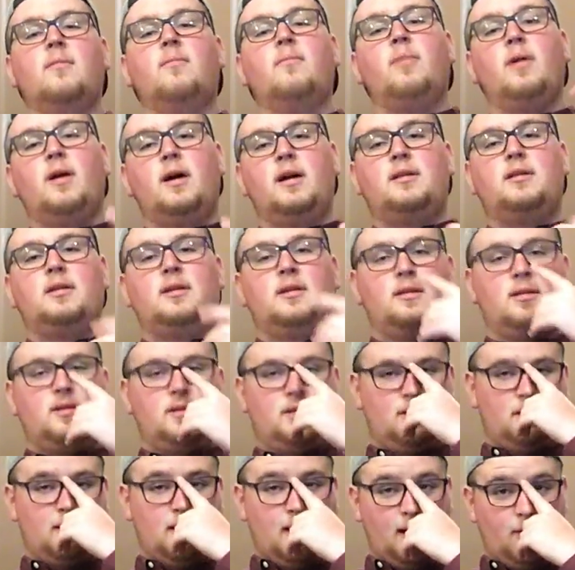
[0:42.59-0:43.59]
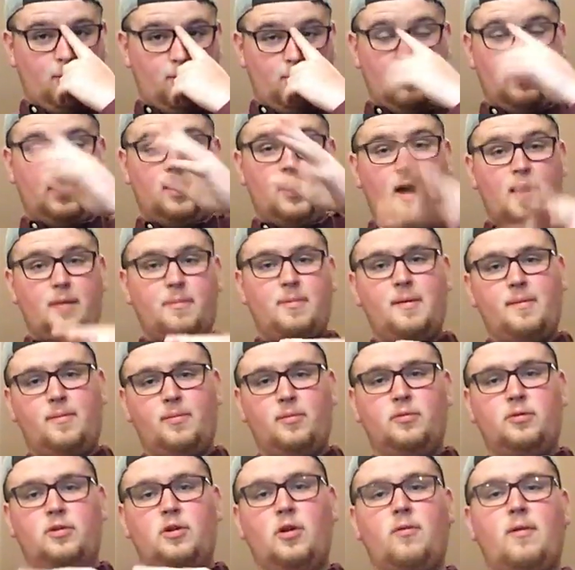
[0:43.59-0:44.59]
But, and what a lot of
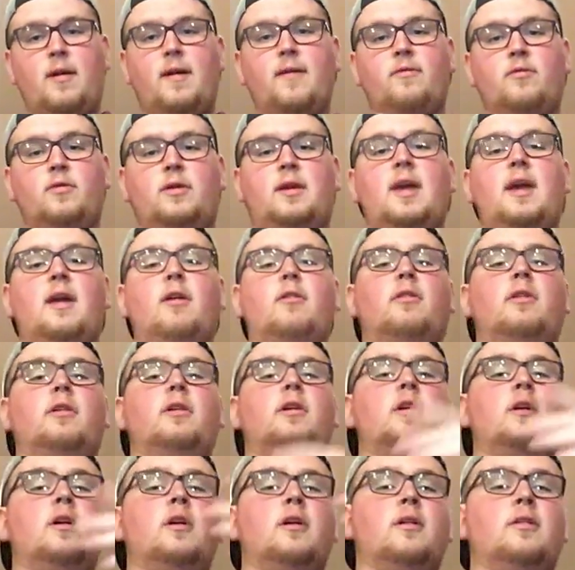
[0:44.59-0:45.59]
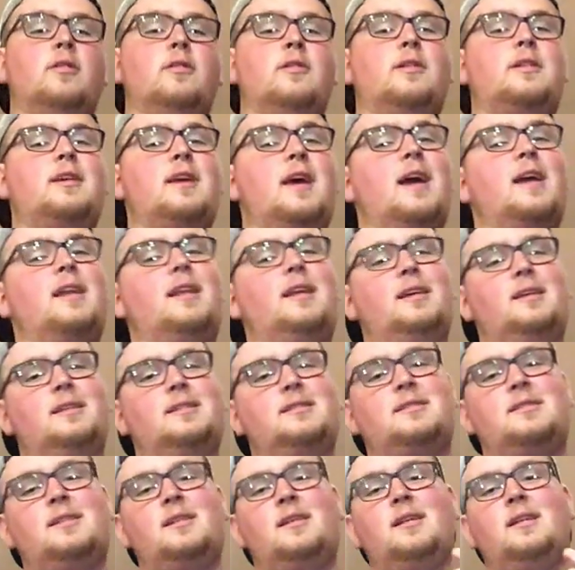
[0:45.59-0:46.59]
people don't ever care to look at
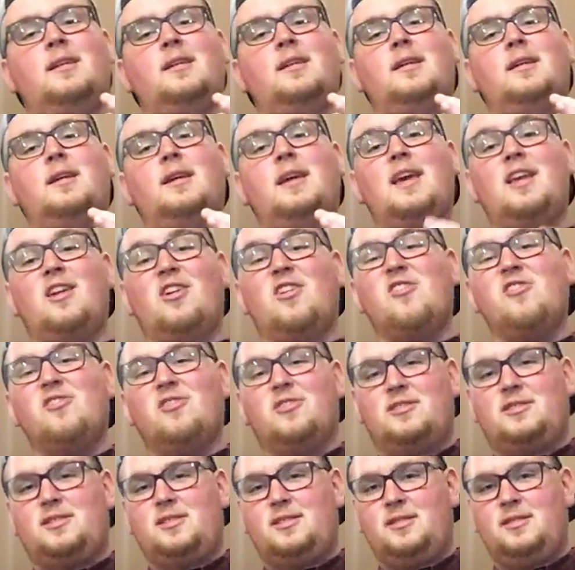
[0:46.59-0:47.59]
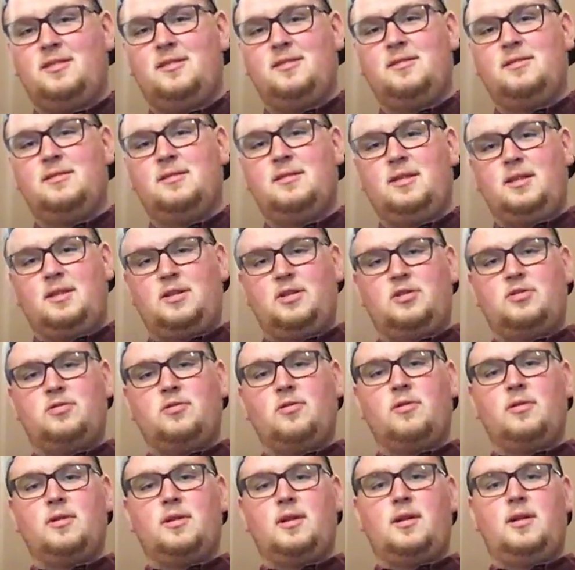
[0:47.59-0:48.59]
is it hurts to
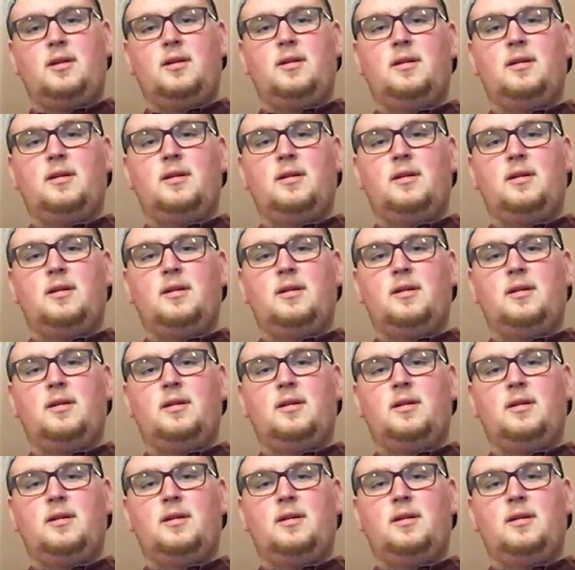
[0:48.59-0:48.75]
control it.